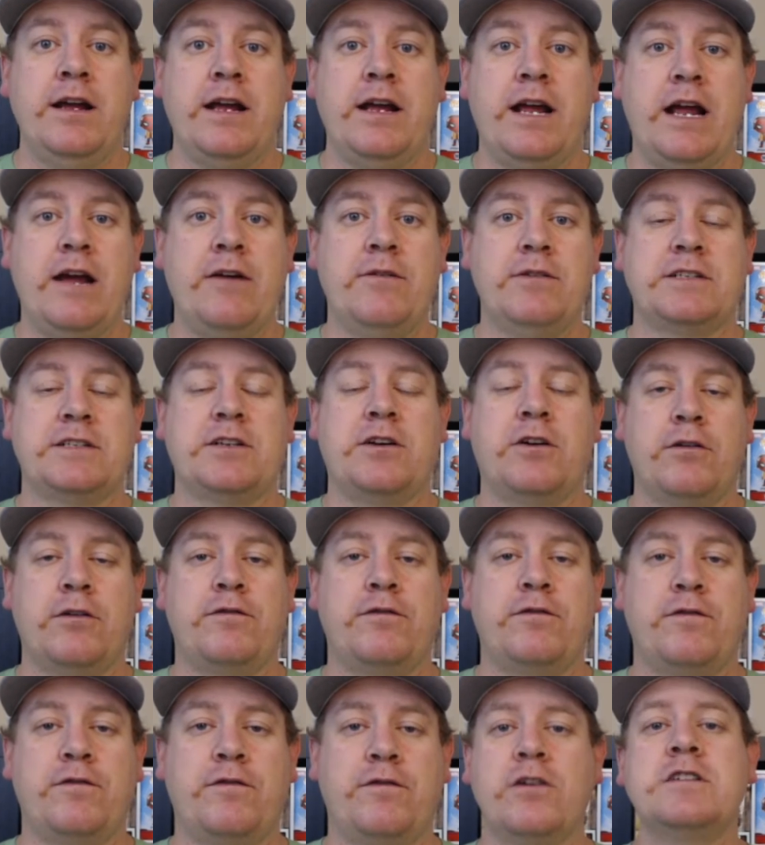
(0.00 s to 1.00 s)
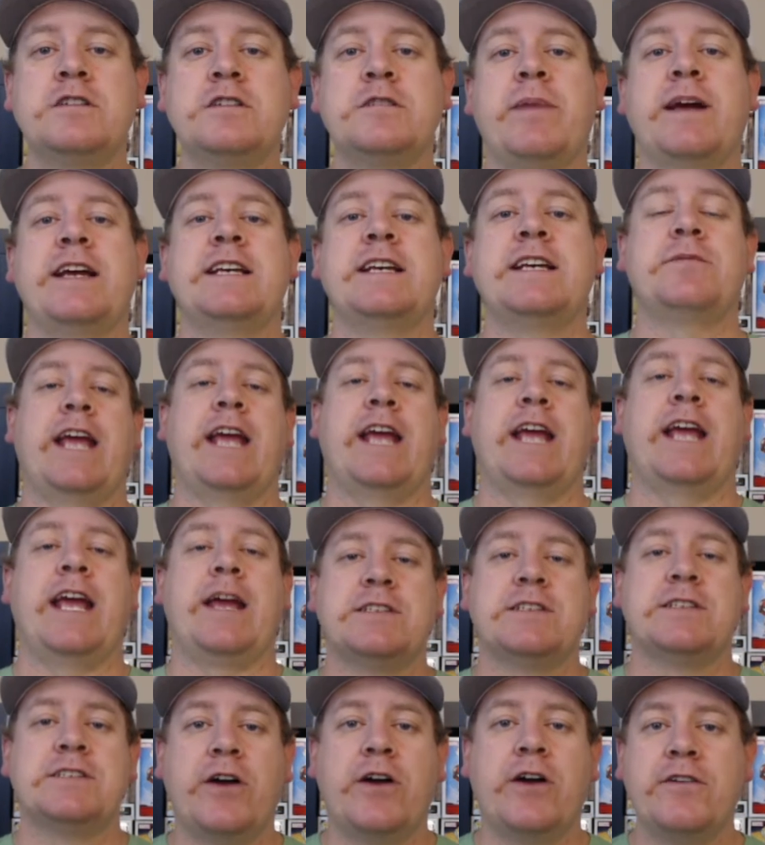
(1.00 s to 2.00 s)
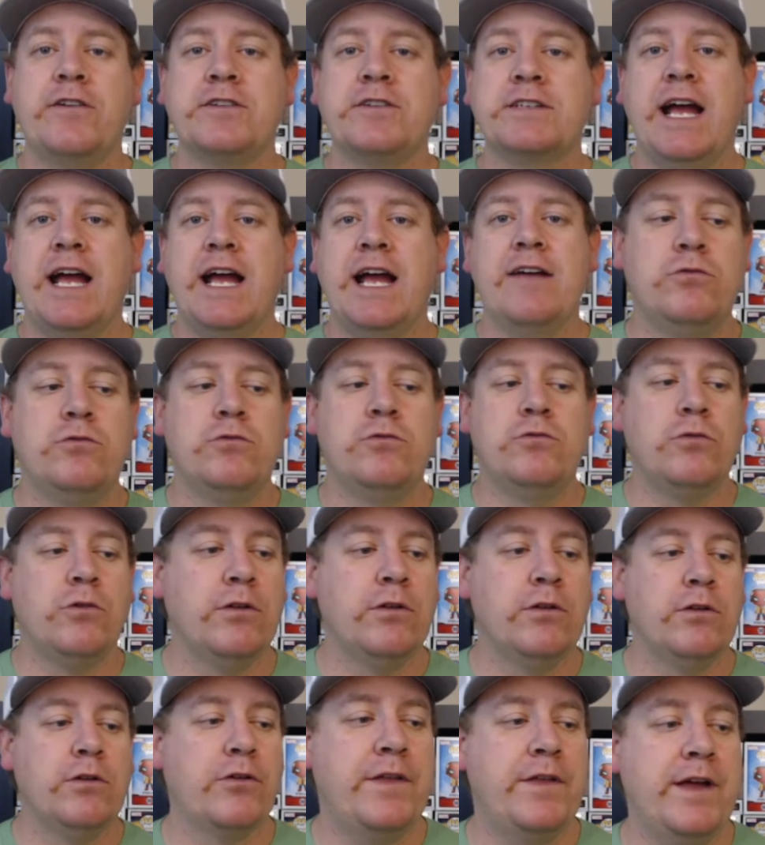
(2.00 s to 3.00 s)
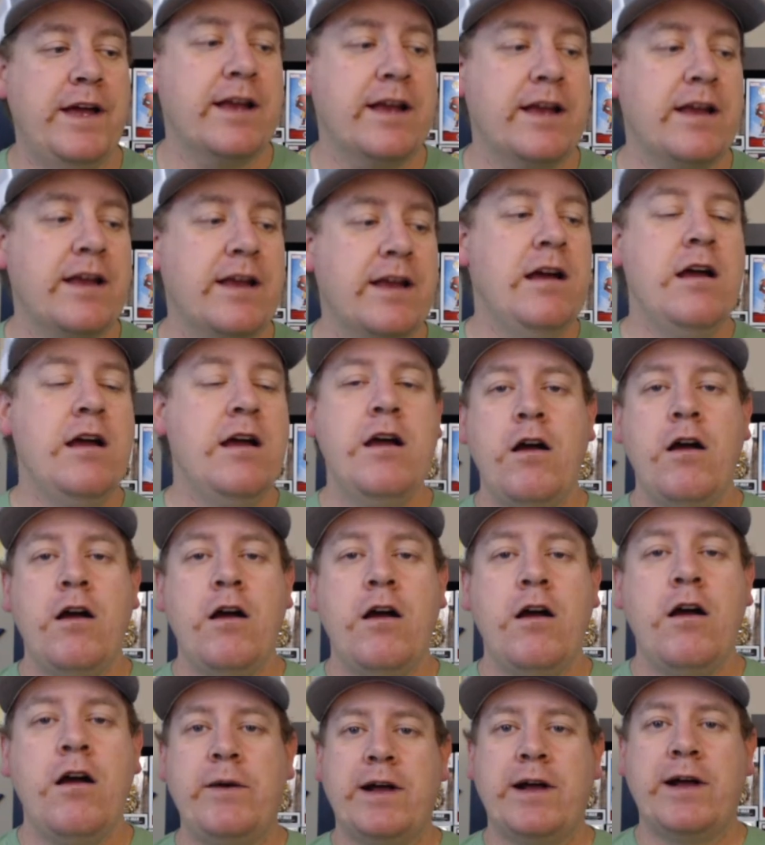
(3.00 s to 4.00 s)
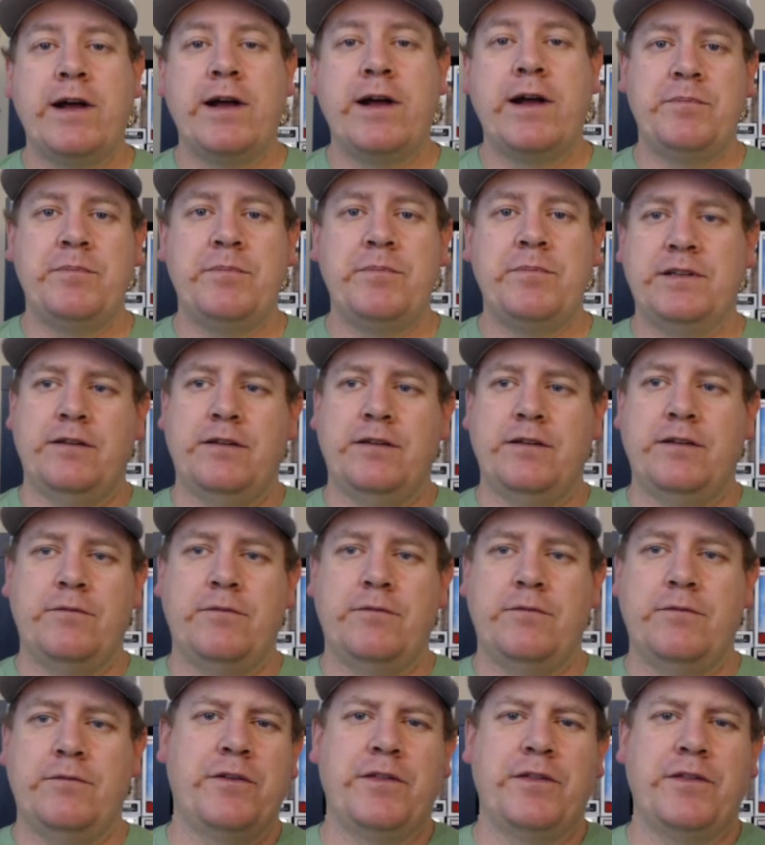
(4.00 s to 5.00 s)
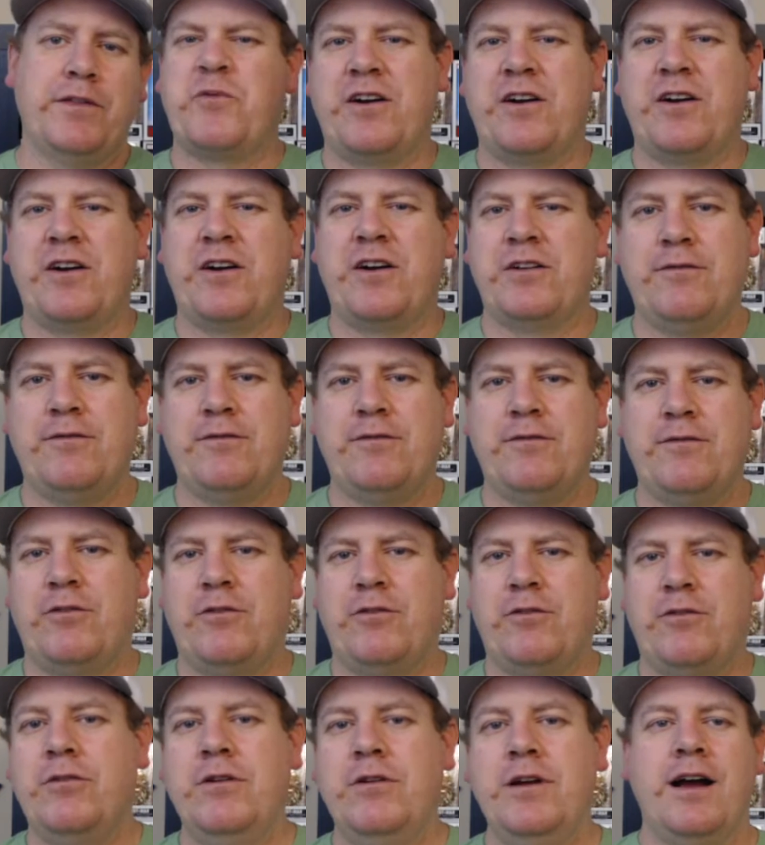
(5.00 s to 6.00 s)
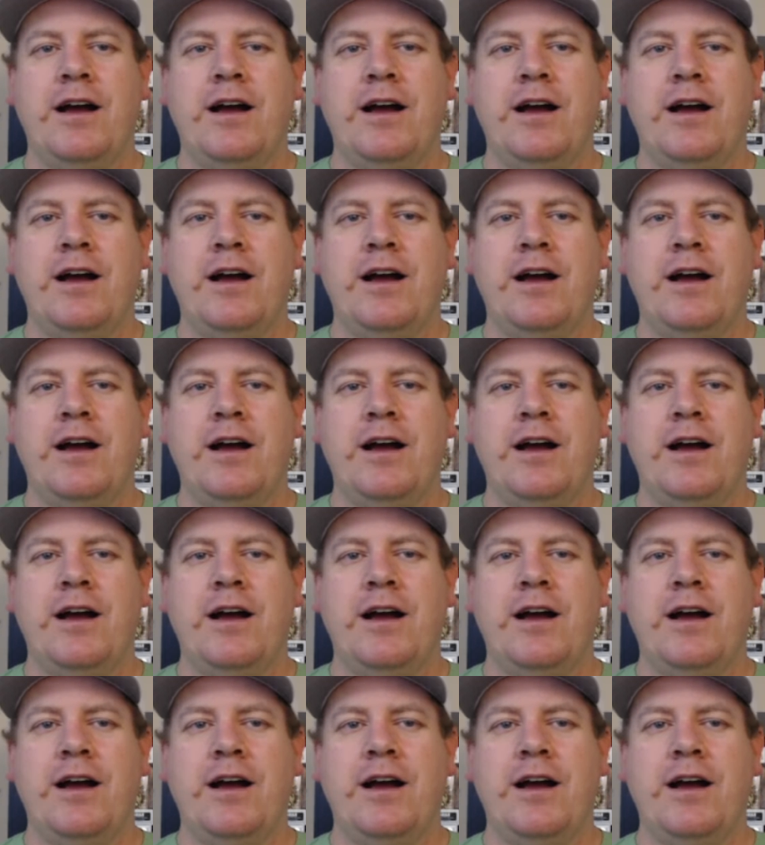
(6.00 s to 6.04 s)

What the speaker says: It was her first baseball game. And so it was kind of a cool little thing. We went up to, we were on the 300 level.